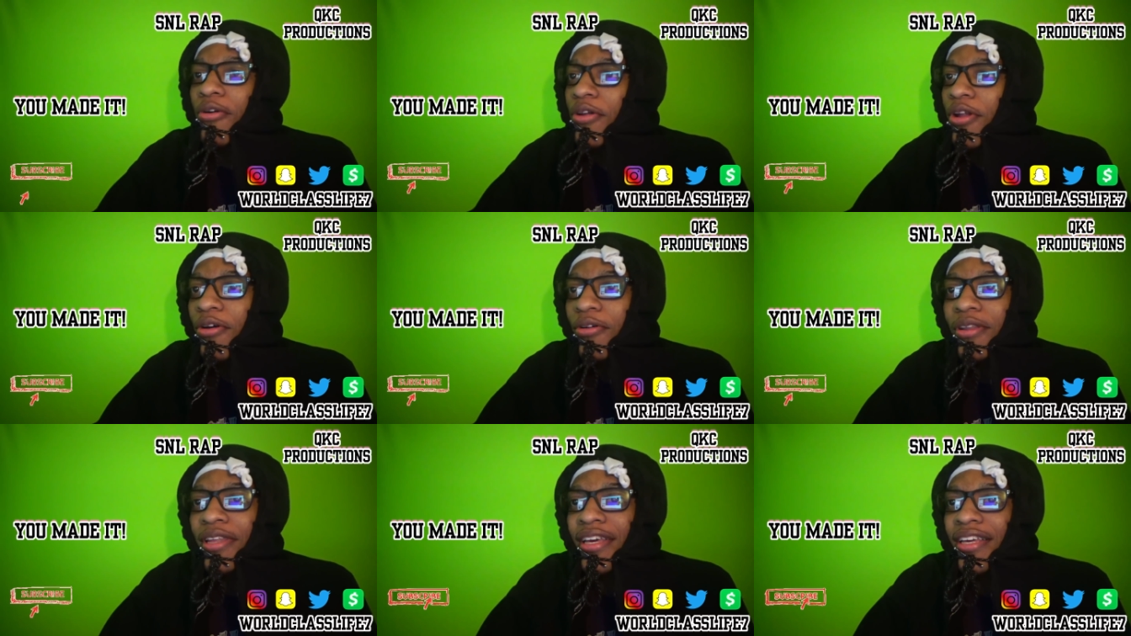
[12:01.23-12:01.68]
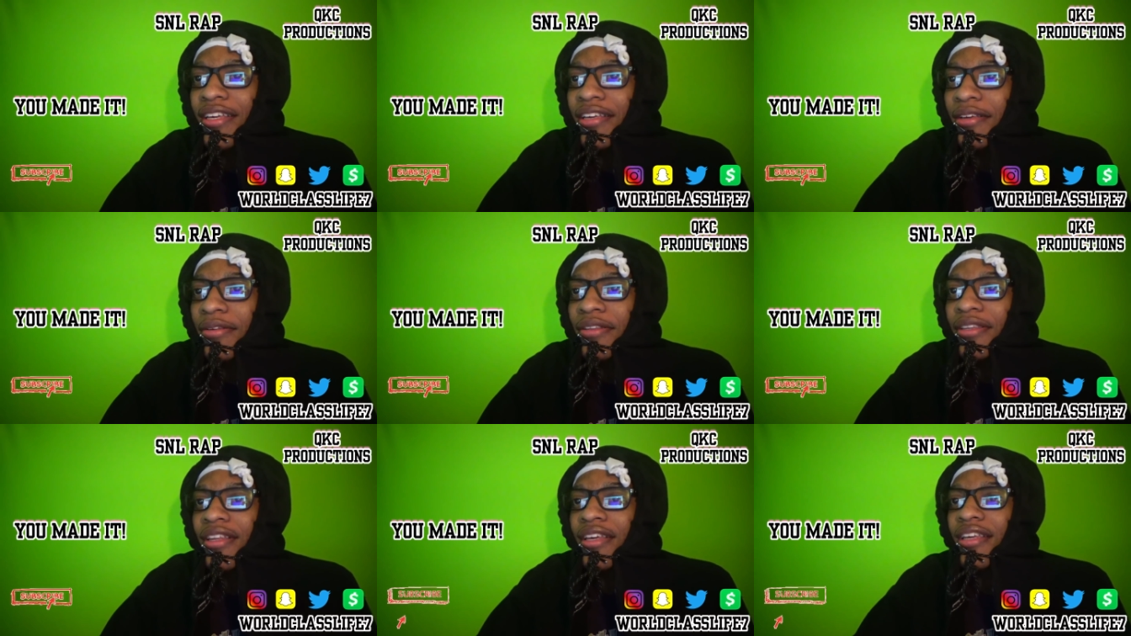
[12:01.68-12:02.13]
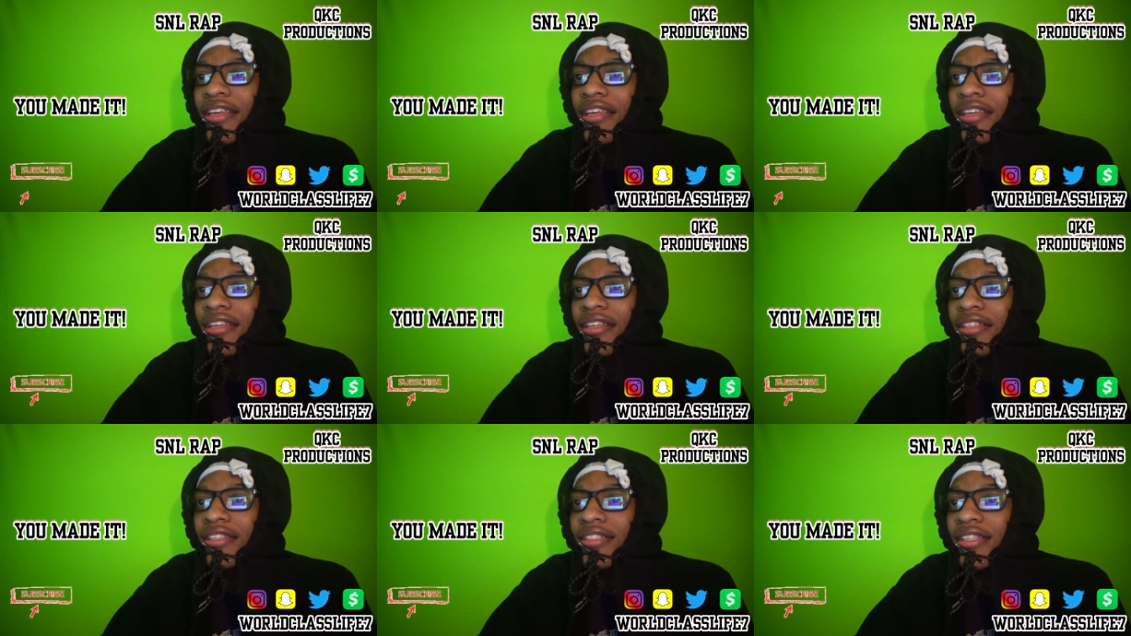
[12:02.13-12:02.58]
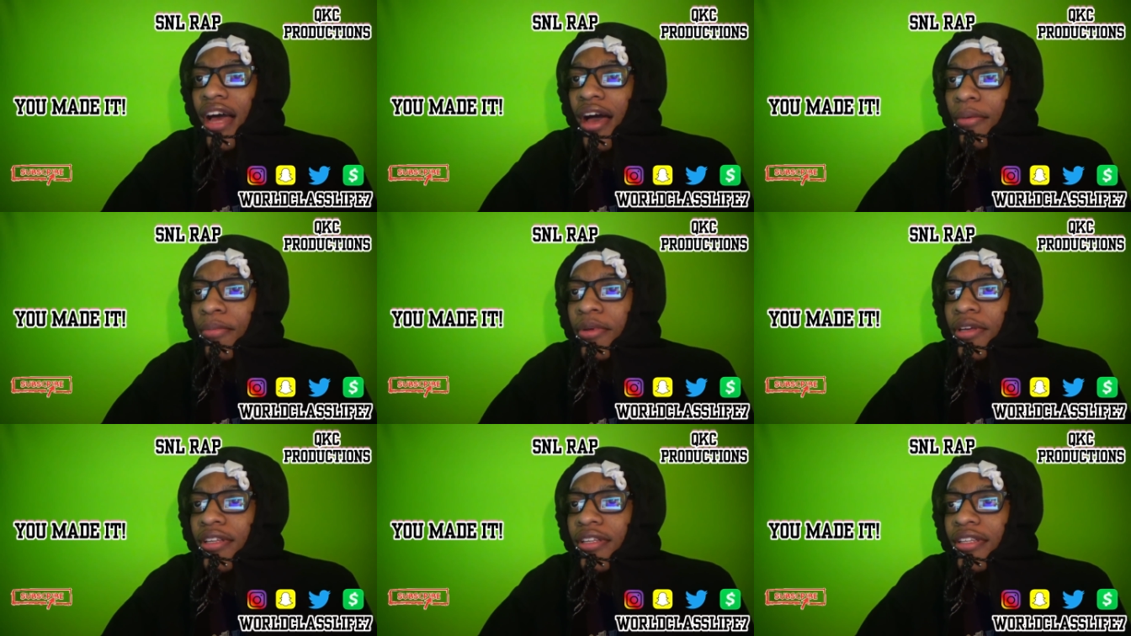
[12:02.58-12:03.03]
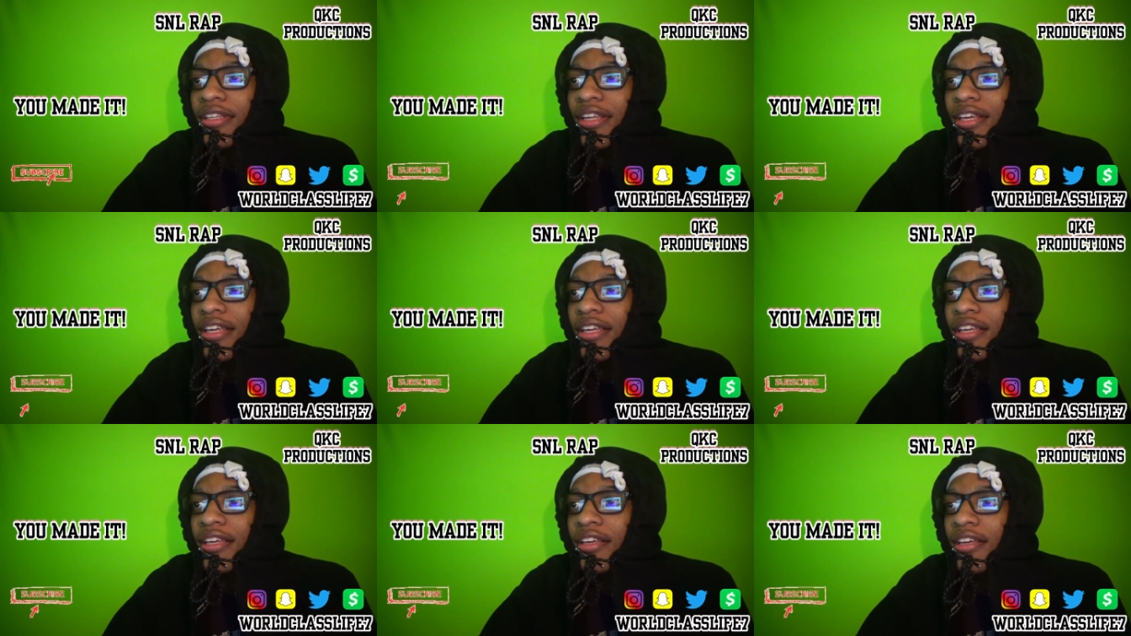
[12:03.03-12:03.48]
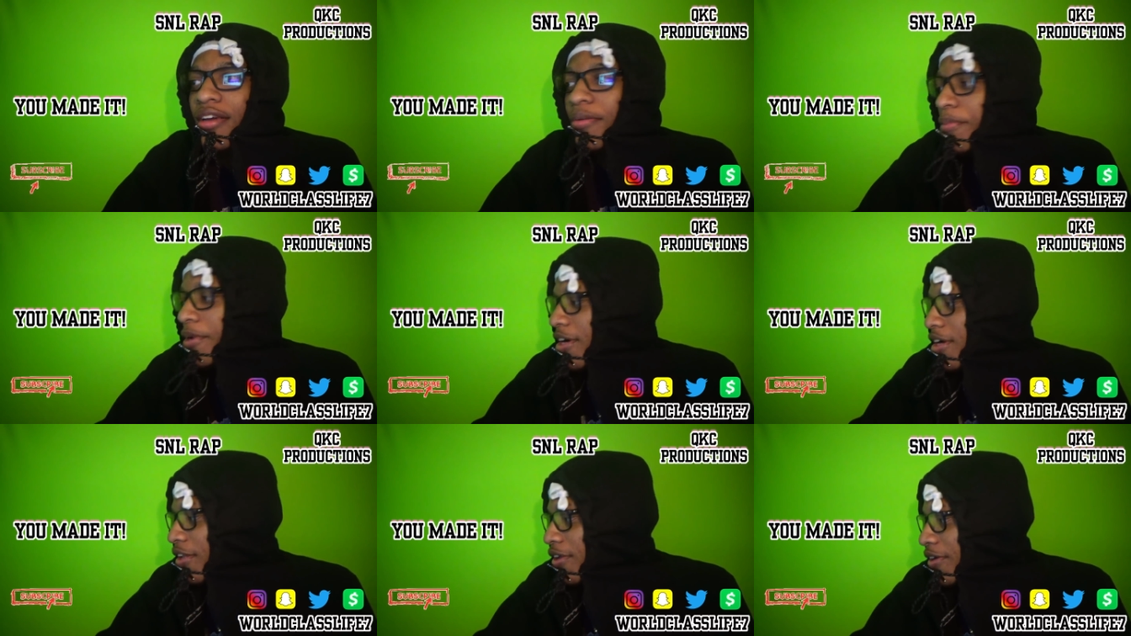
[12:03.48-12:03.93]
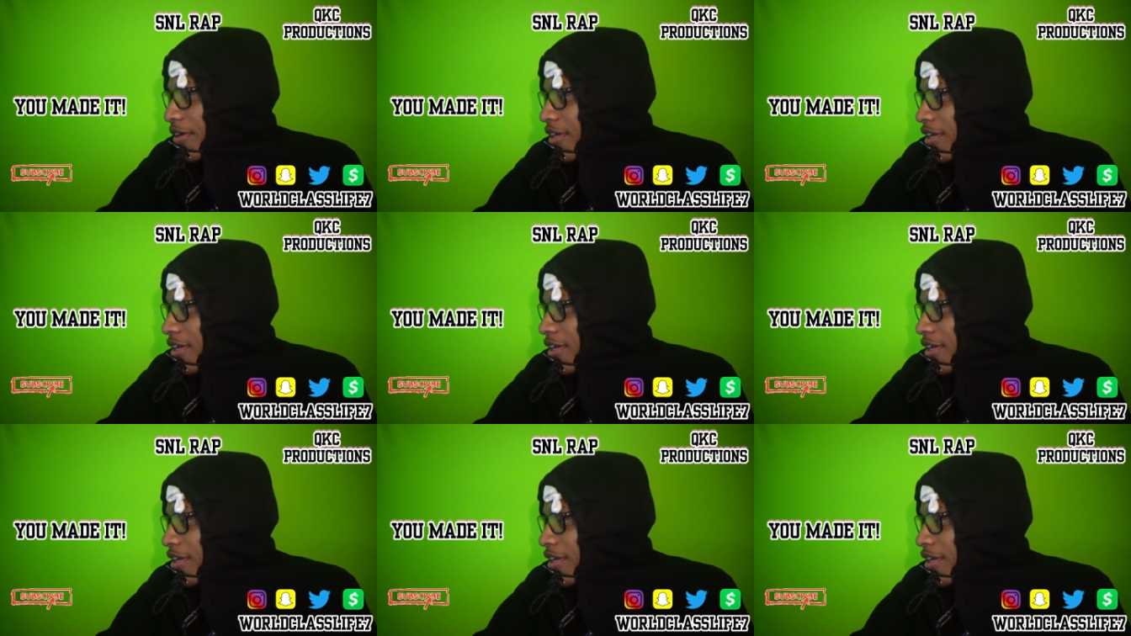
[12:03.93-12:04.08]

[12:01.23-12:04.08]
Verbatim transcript: no, Nikki. Nikki, stop it. Nikki. Come here, Chloe.